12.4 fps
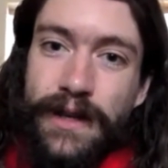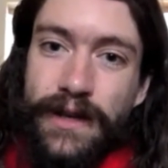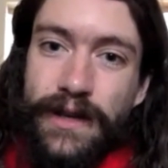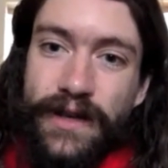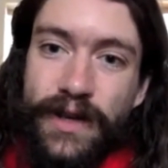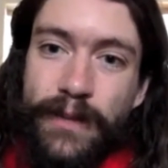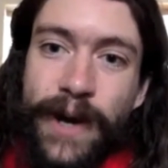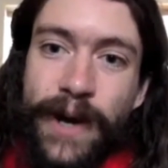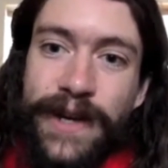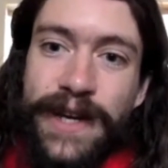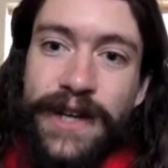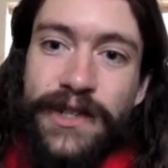Your
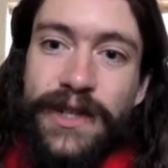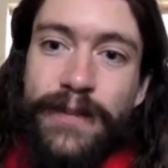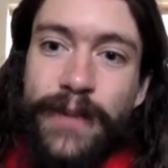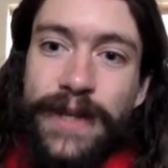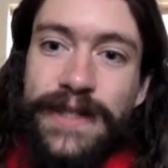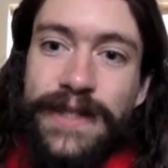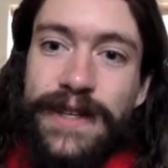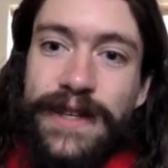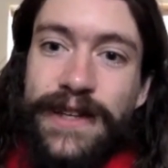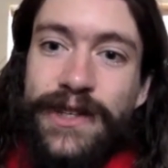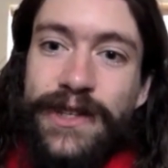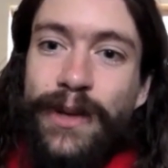body actually brings it
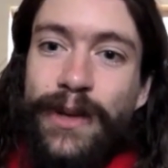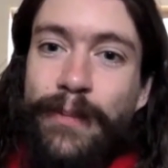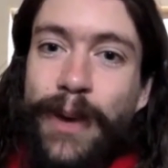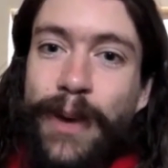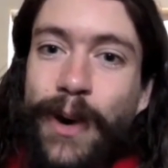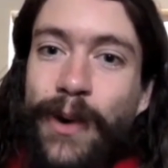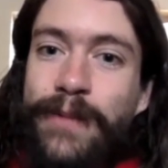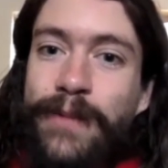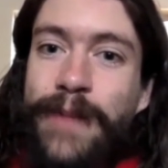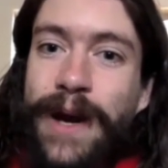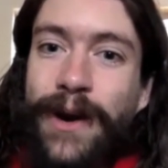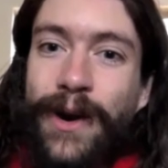into your bone
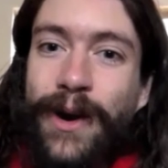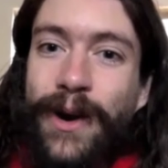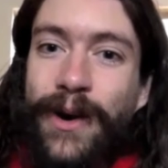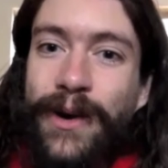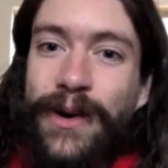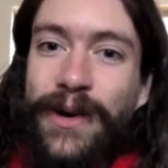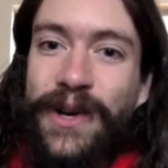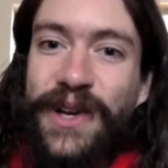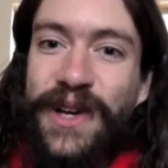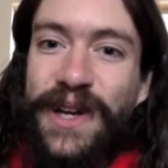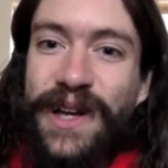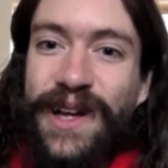marrow.
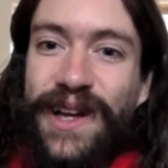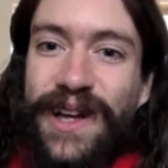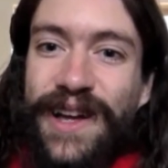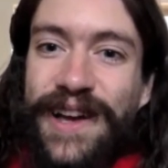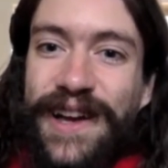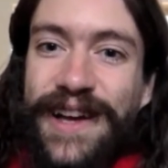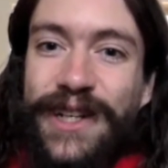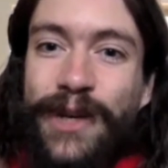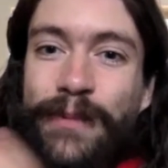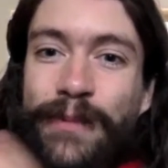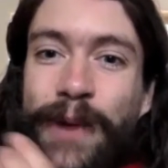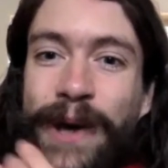
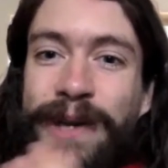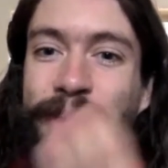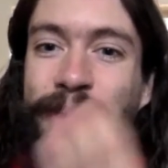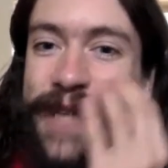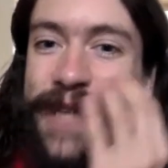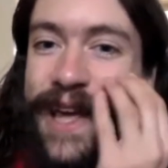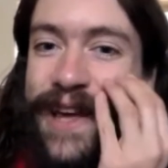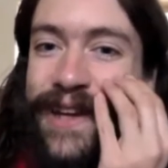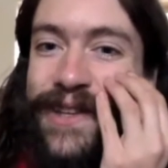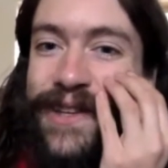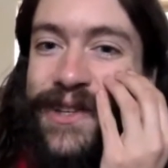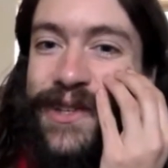Your body will
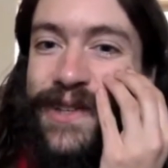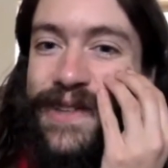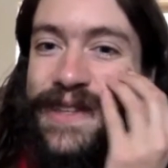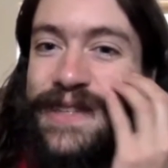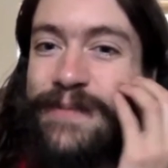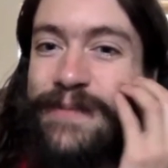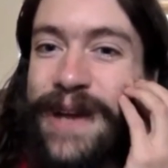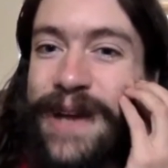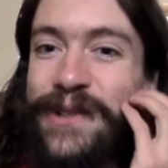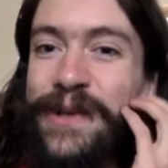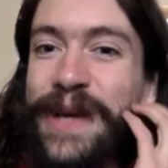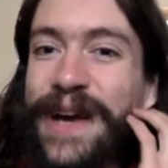take these
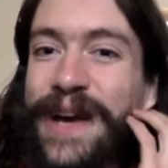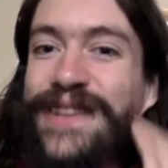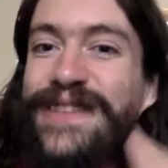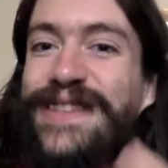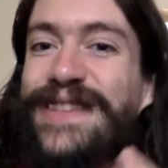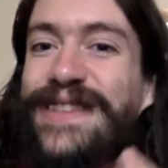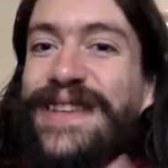beta-glucans